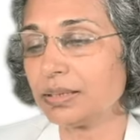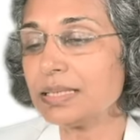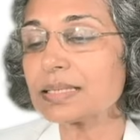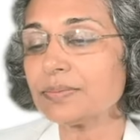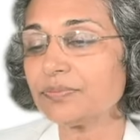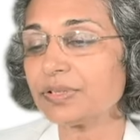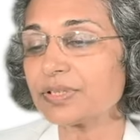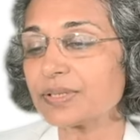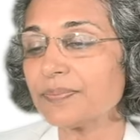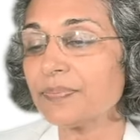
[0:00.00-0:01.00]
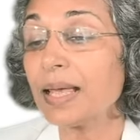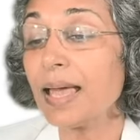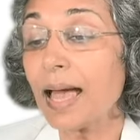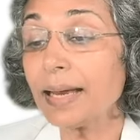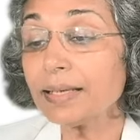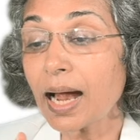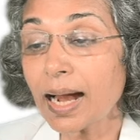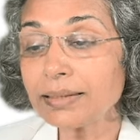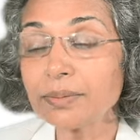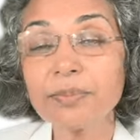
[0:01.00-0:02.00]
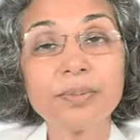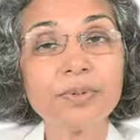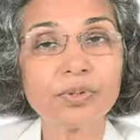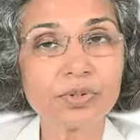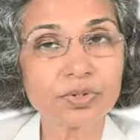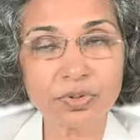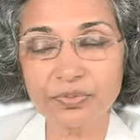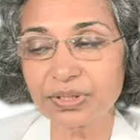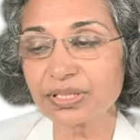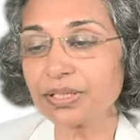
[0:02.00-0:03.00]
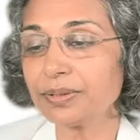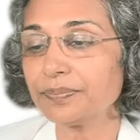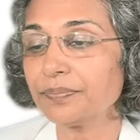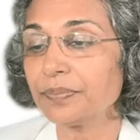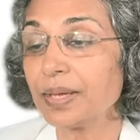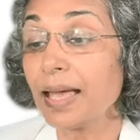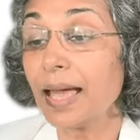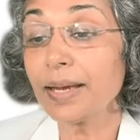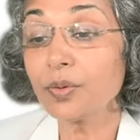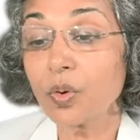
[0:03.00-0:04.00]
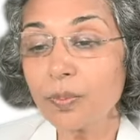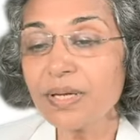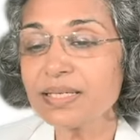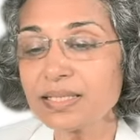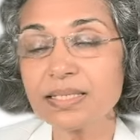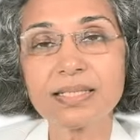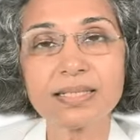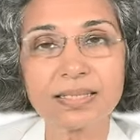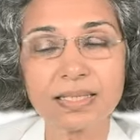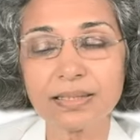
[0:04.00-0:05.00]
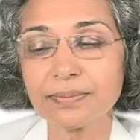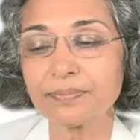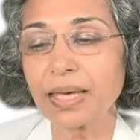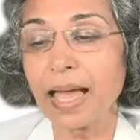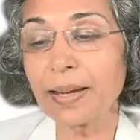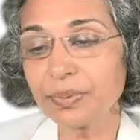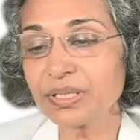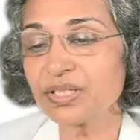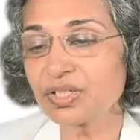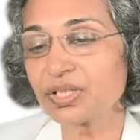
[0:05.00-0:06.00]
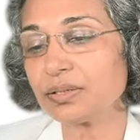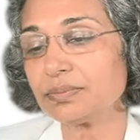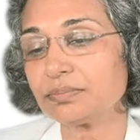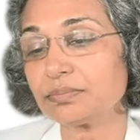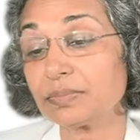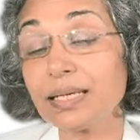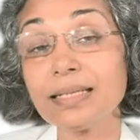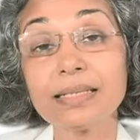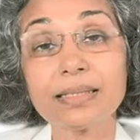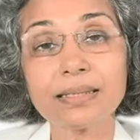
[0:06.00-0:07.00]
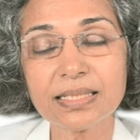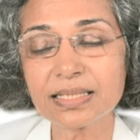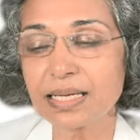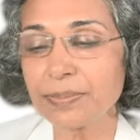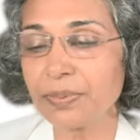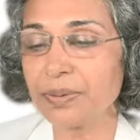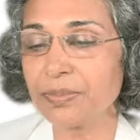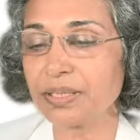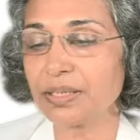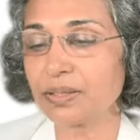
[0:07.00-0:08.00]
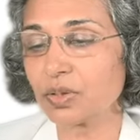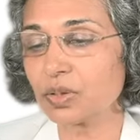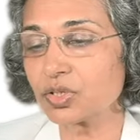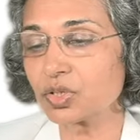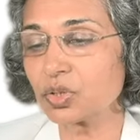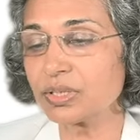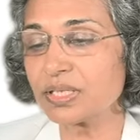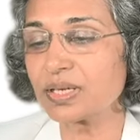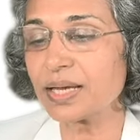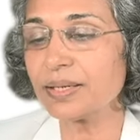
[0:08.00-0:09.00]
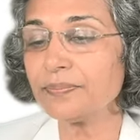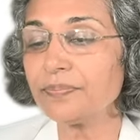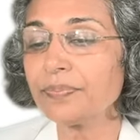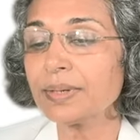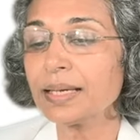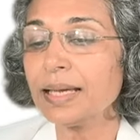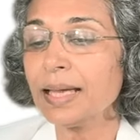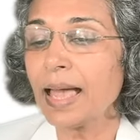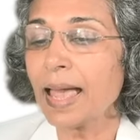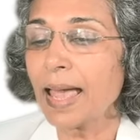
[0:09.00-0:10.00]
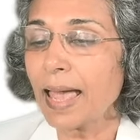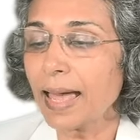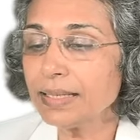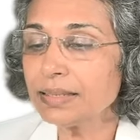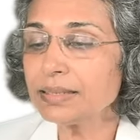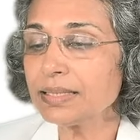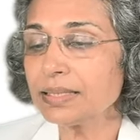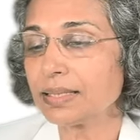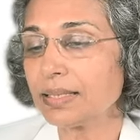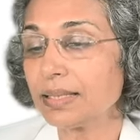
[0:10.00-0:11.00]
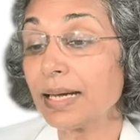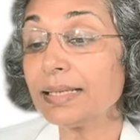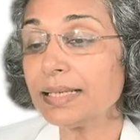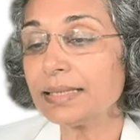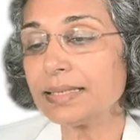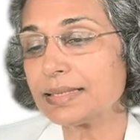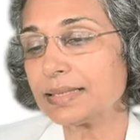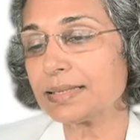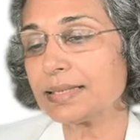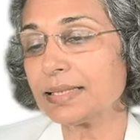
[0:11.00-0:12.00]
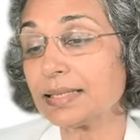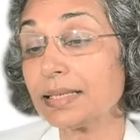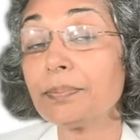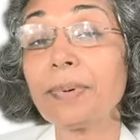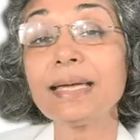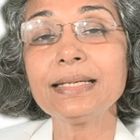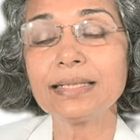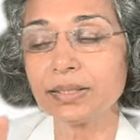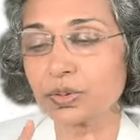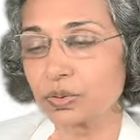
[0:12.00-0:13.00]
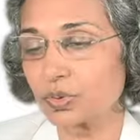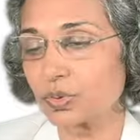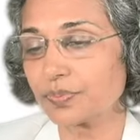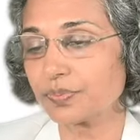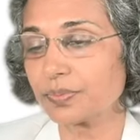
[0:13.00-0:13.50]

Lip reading: discomforts, and heart may be also affected, and obesity is there, hypertension and dyslipidemia, that cholesterol is high, allergic rhinitis is there, and migraine also,